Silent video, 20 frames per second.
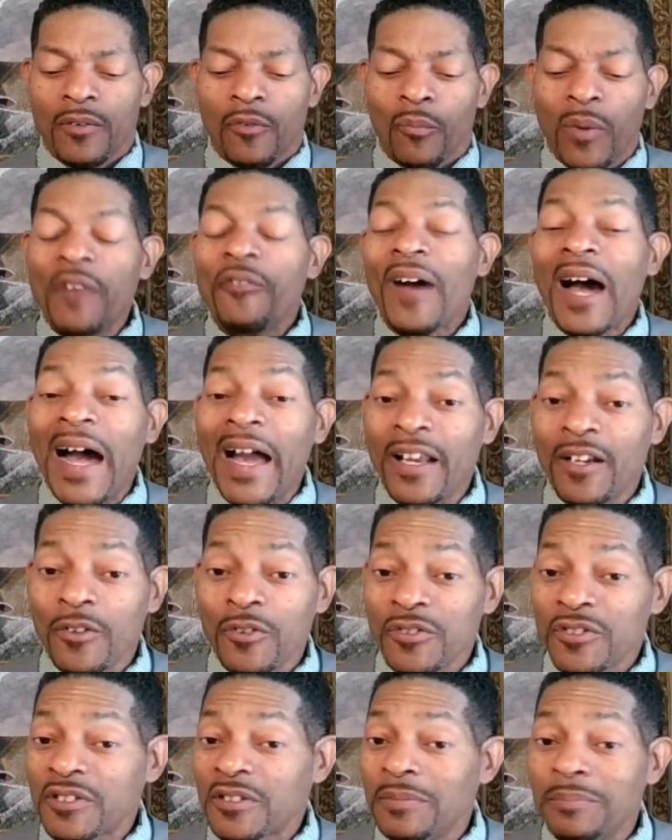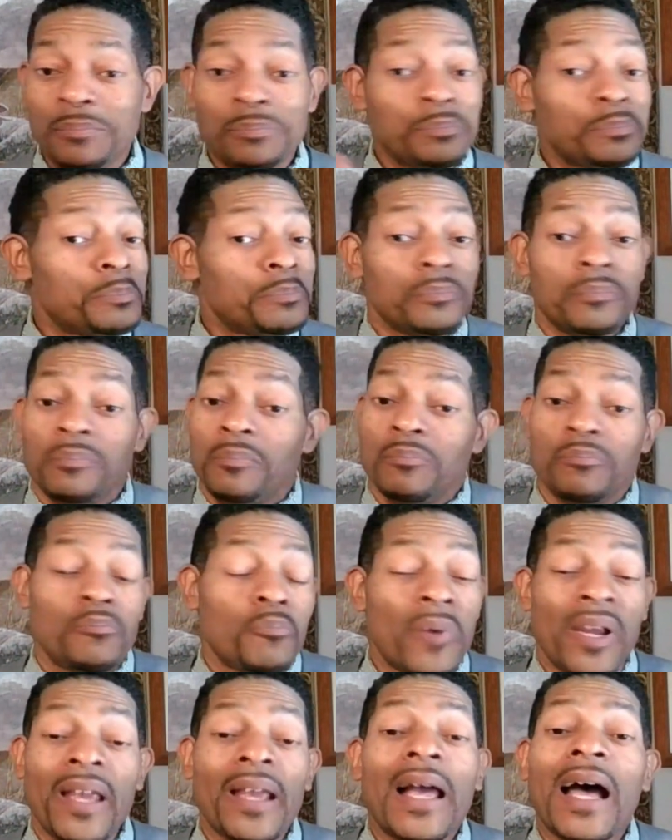with idols?
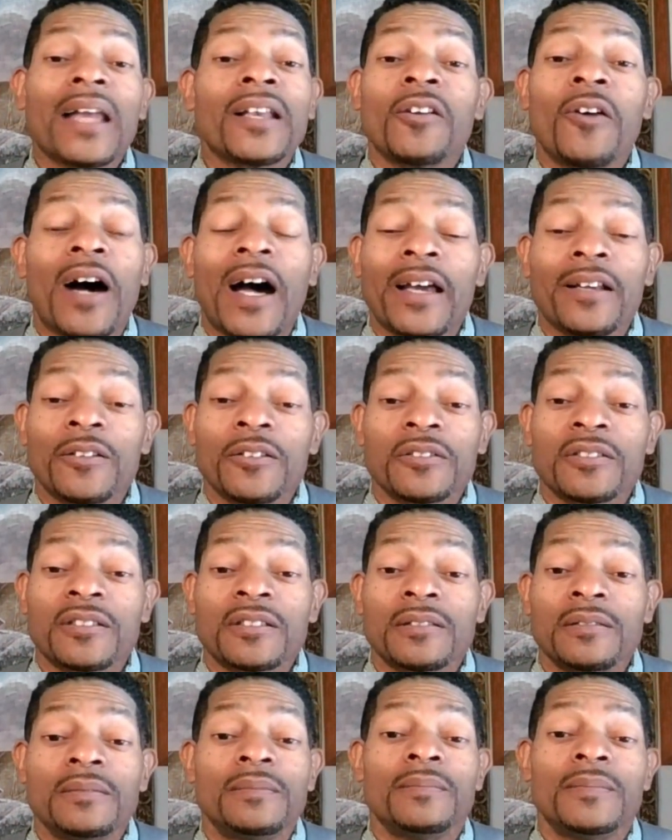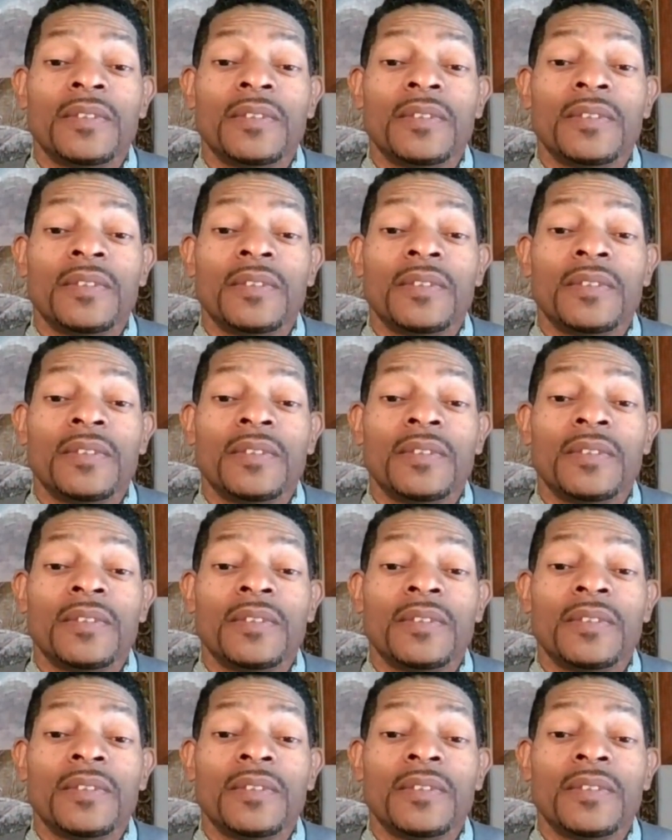We ain't got no idols.